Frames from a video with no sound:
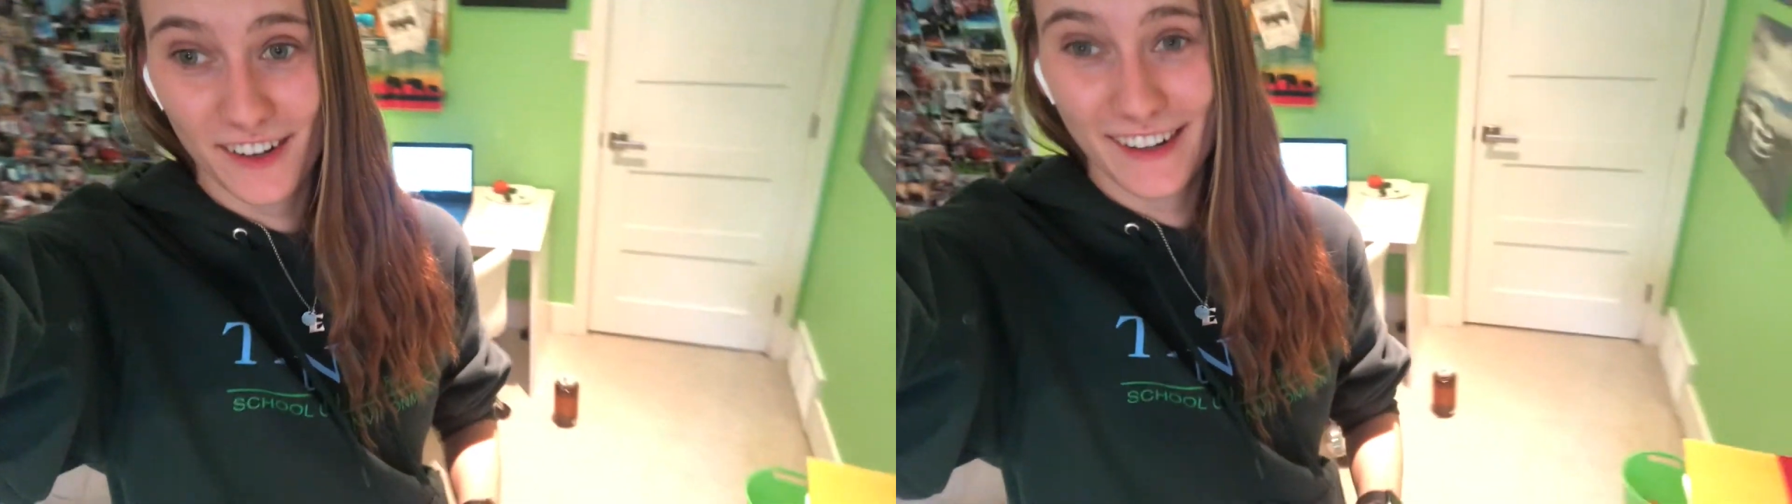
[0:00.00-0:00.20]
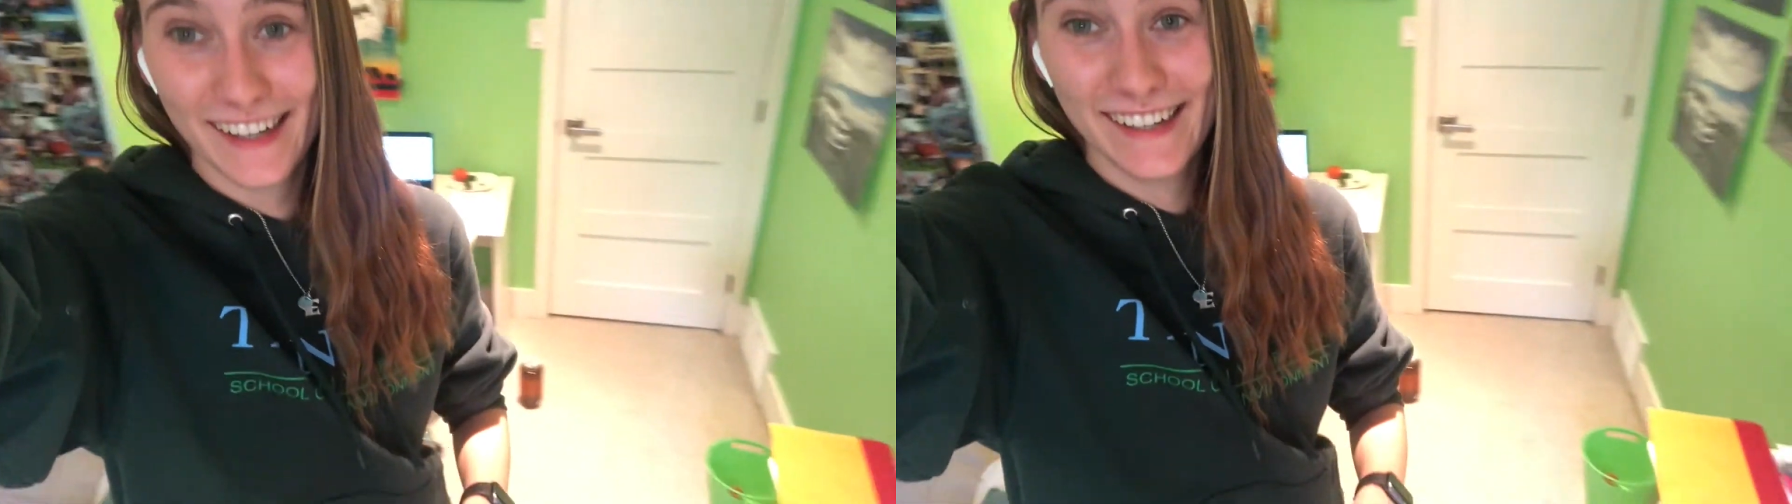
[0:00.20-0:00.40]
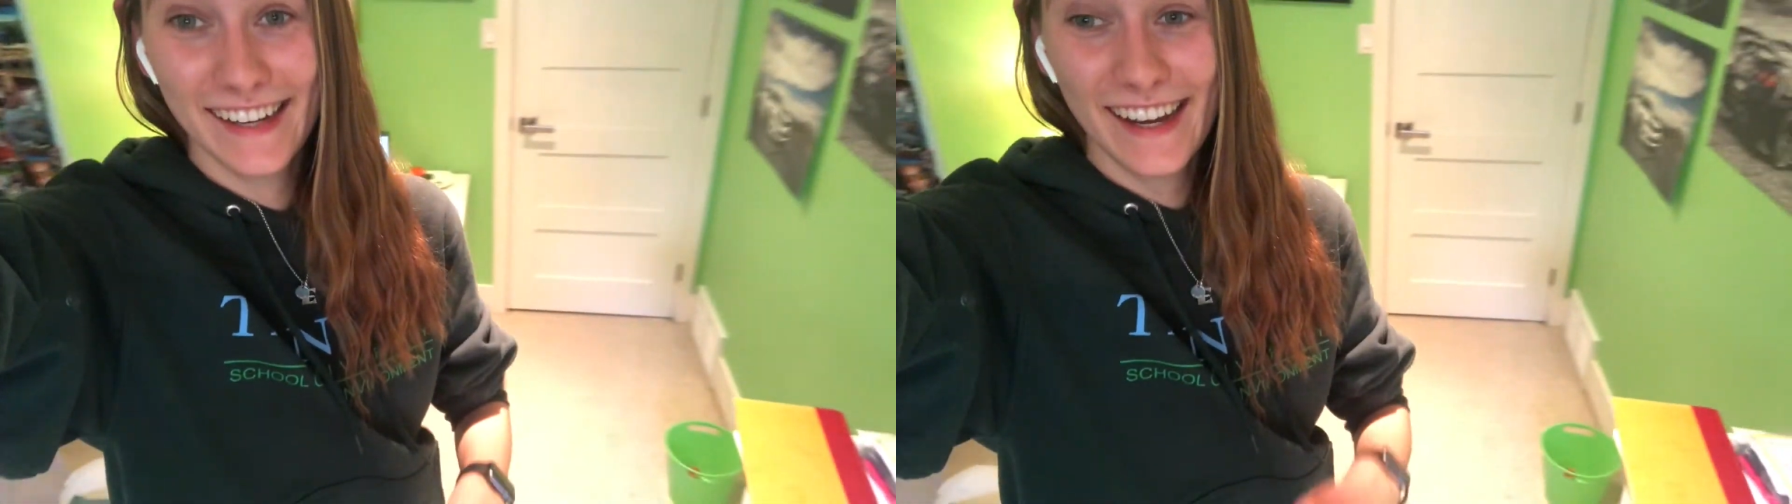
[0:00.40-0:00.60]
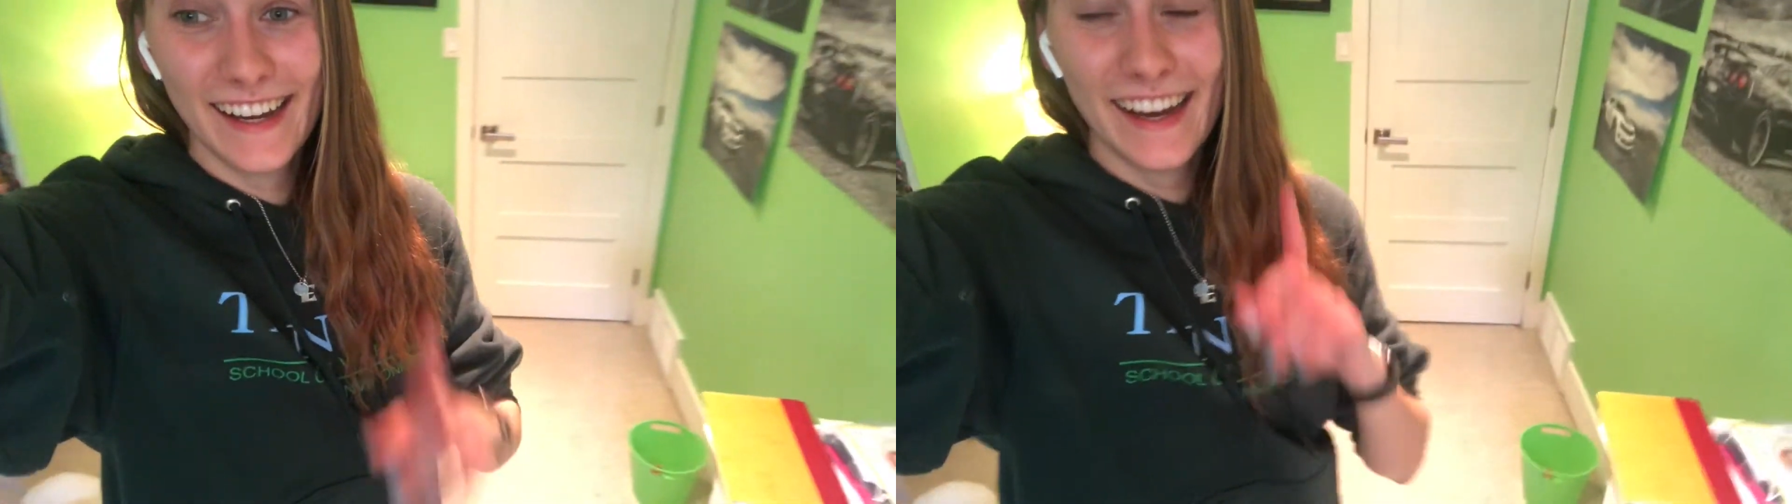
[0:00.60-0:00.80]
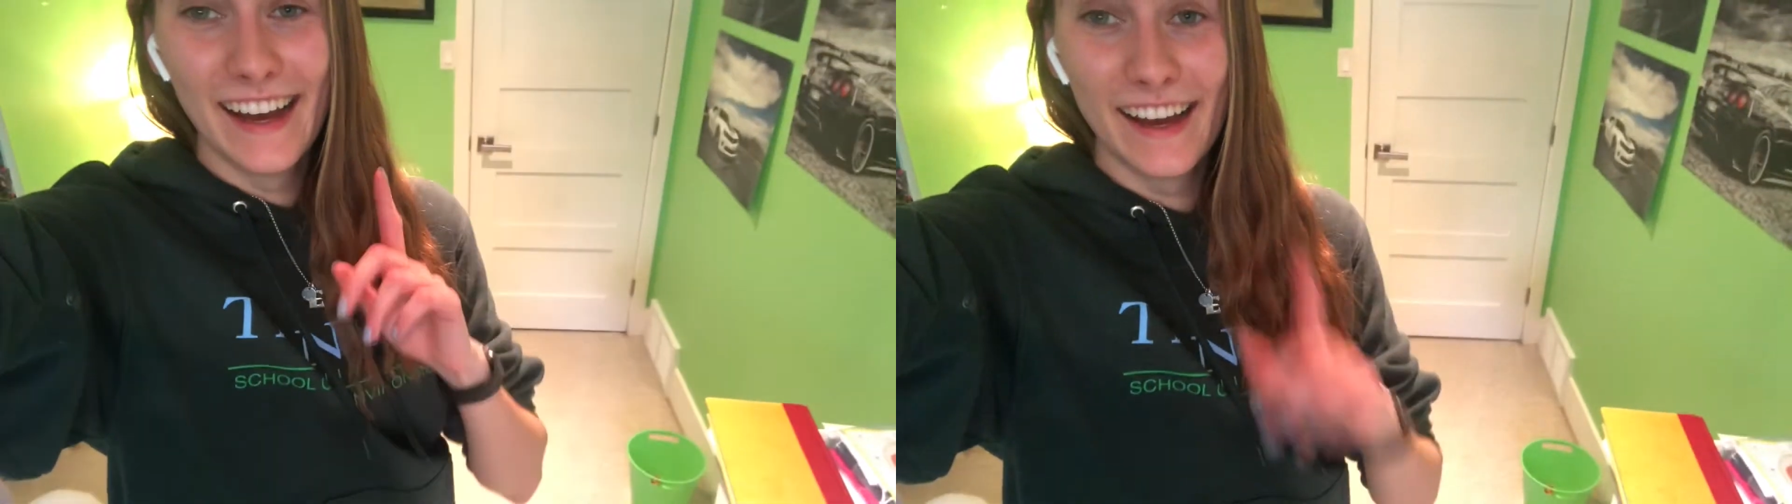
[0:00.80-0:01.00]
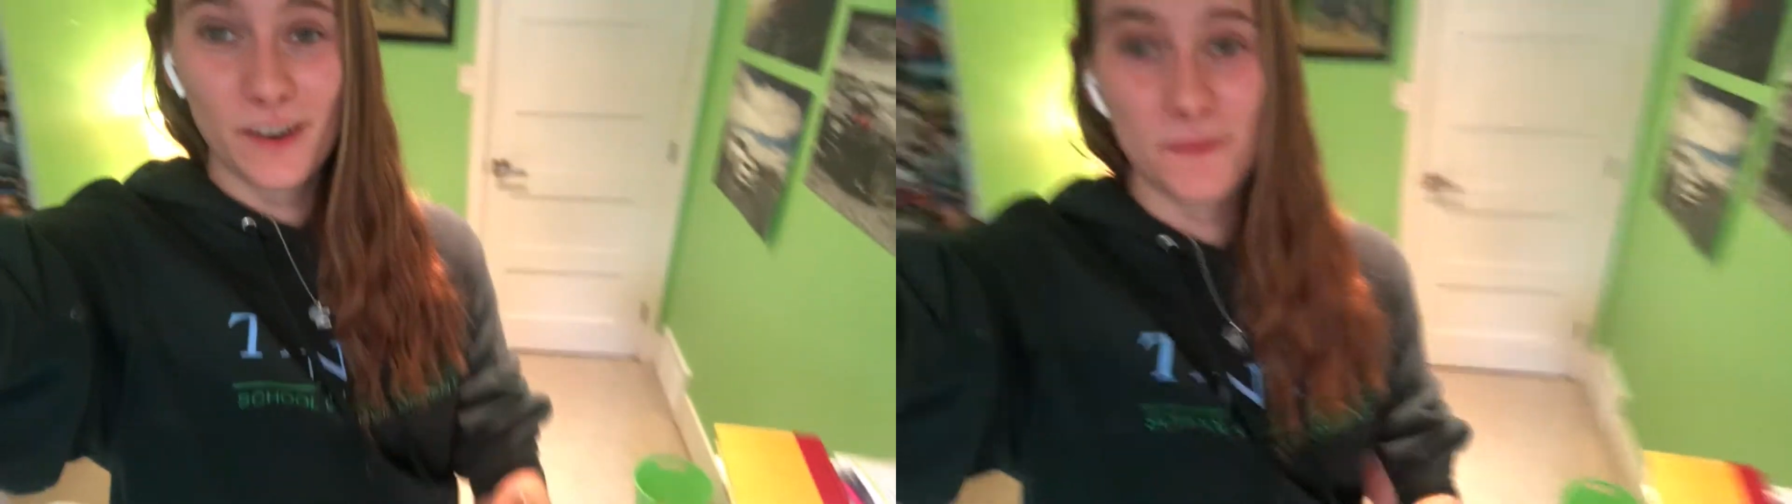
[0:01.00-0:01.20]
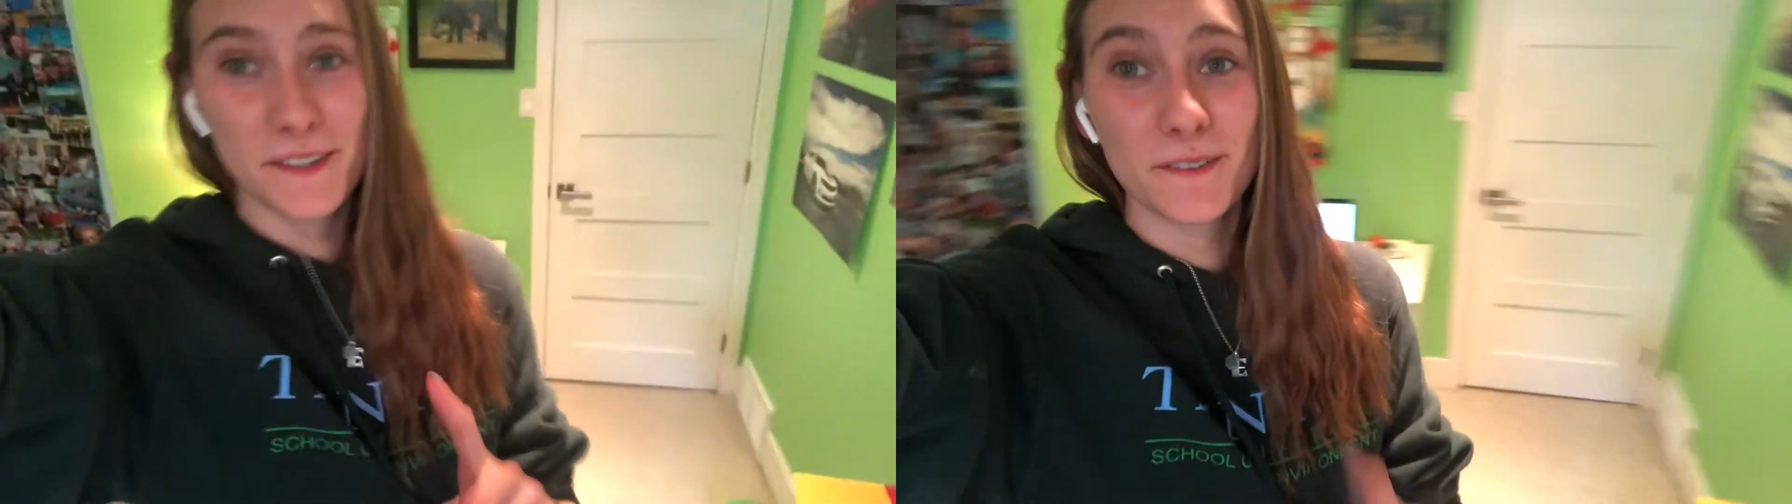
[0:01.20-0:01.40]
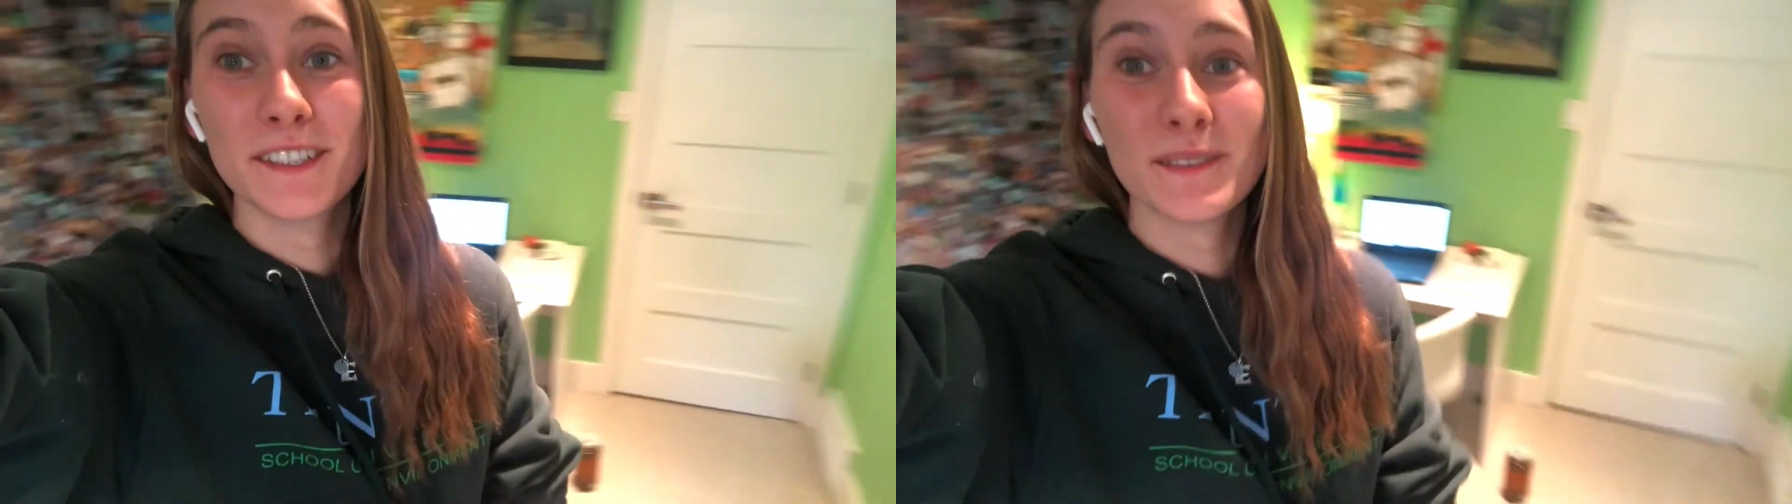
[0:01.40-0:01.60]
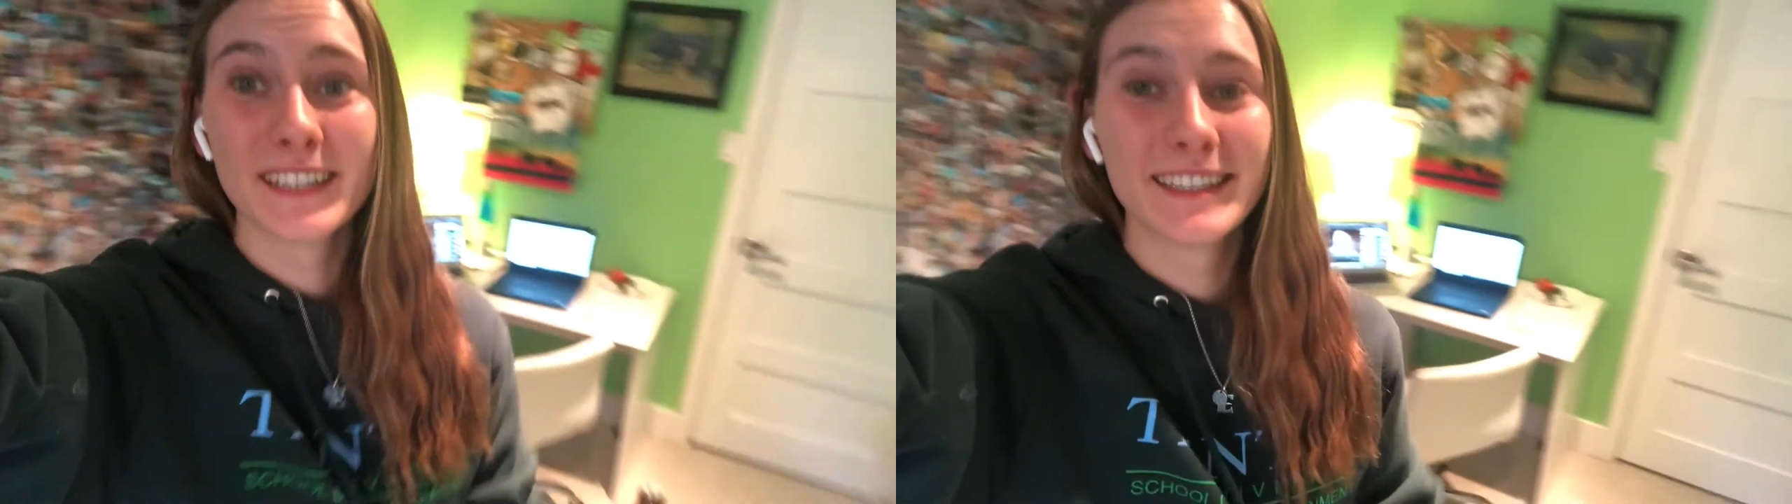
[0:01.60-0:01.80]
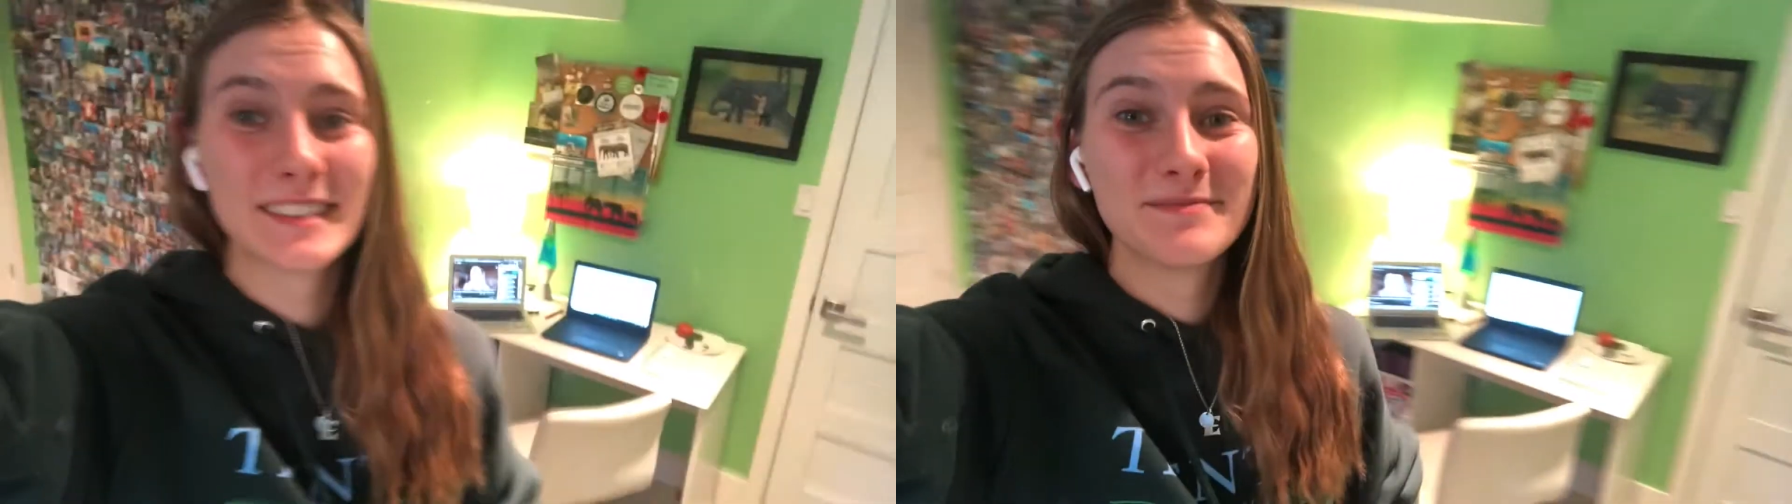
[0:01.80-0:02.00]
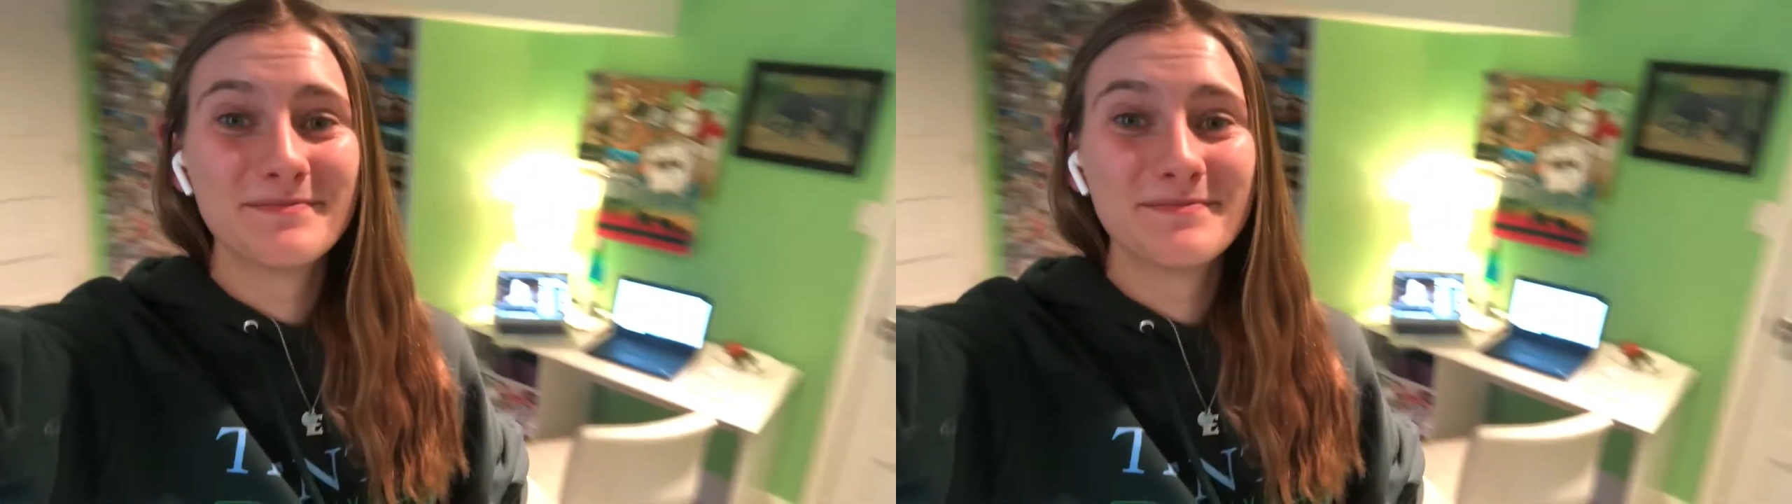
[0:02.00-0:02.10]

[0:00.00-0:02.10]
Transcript: on and open the window again.